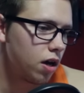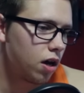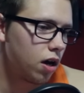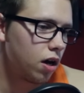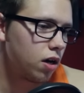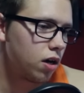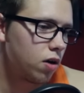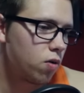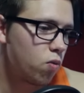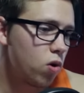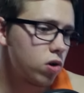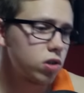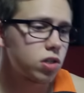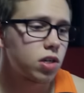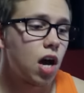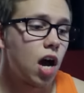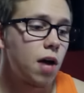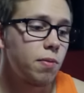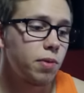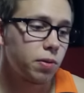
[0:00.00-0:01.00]
Worst
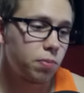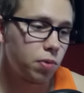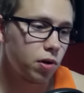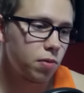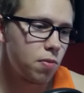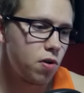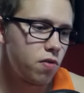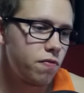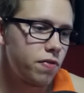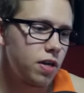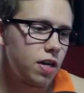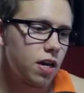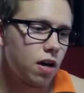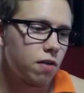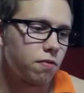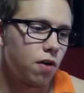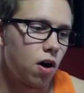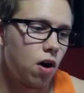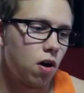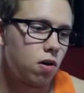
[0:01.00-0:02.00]
comic book movie
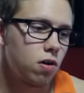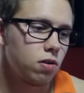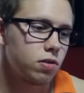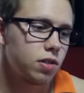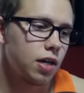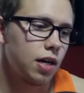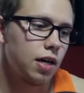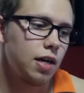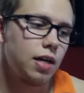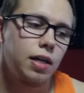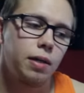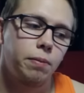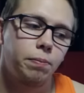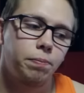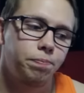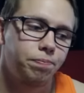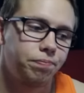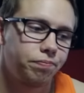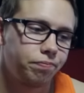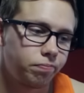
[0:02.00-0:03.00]
of all
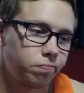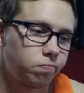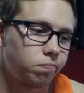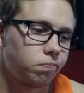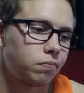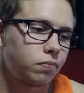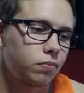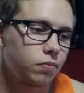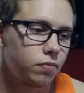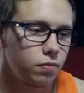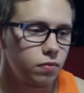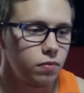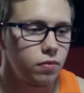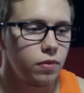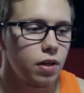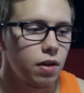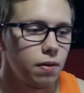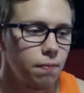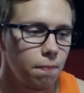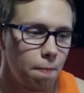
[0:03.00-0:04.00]
time.
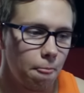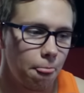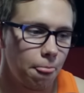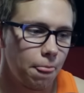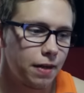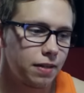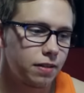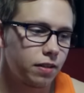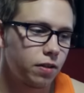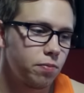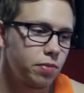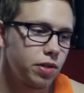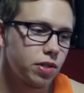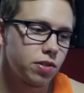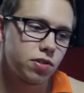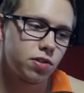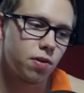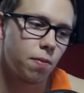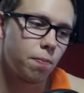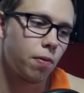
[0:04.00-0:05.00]
That could be a
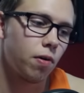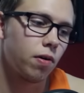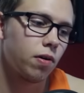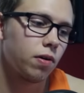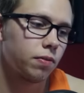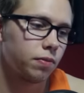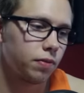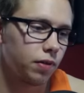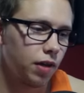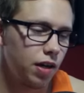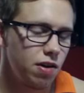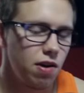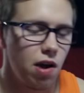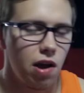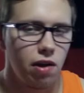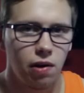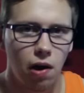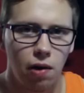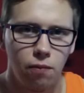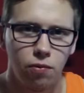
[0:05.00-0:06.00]
stumper.
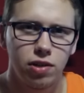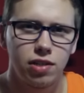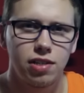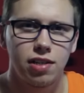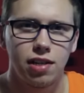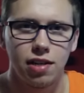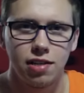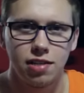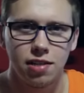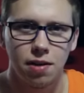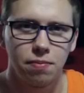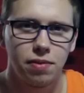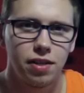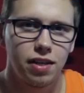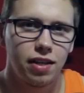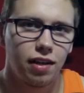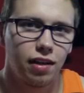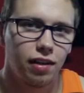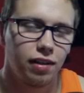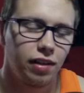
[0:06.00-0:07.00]
I would say
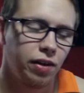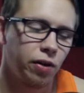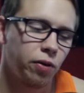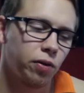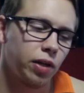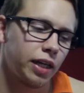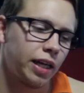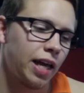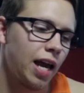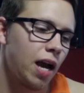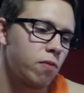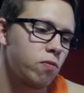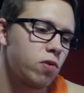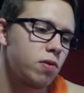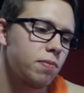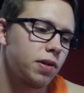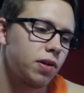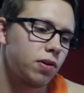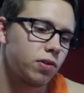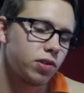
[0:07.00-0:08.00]
something, like
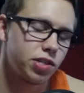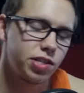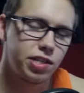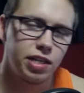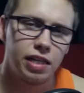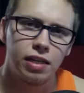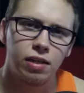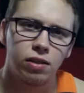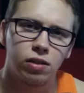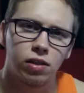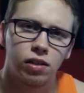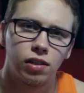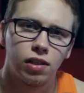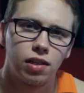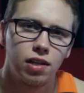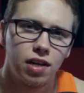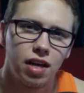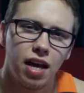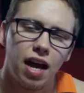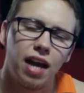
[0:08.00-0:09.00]
Catwoman or Steel.
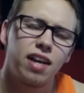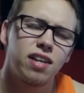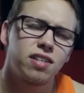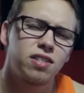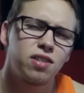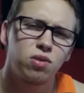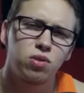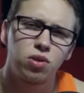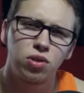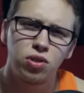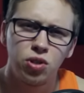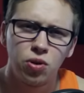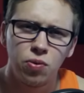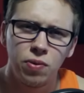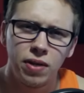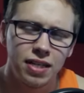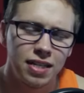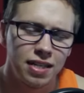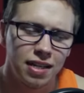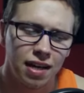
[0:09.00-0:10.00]
I guess those are too
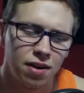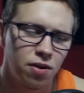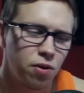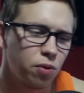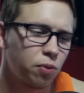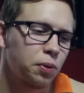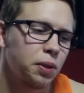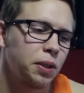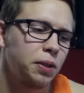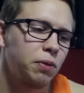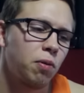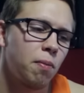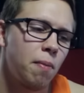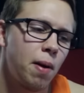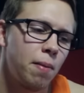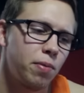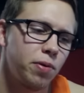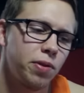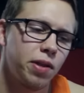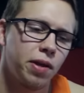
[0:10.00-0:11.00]
easy. I don't really
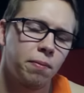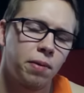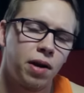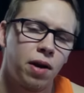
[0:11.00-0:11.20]
remember them.